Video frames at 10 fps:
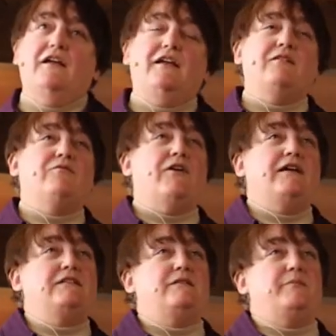
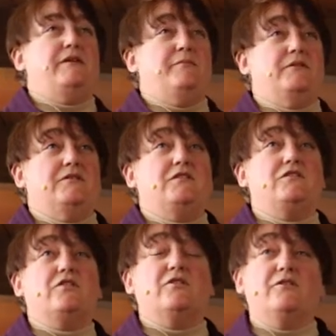invites people to
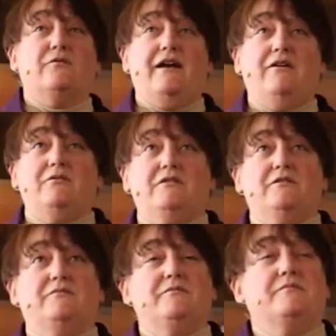turn around,
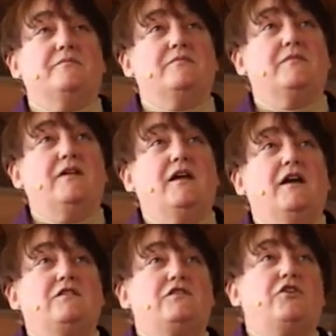
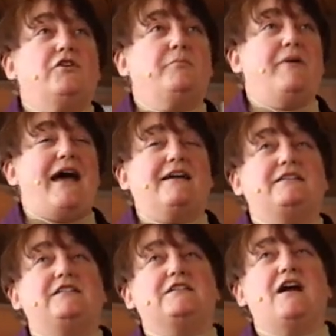to turn
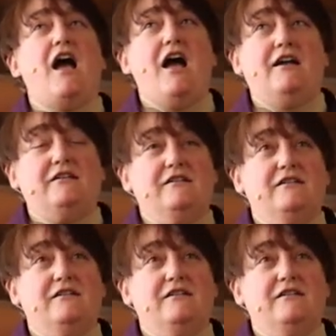back to God,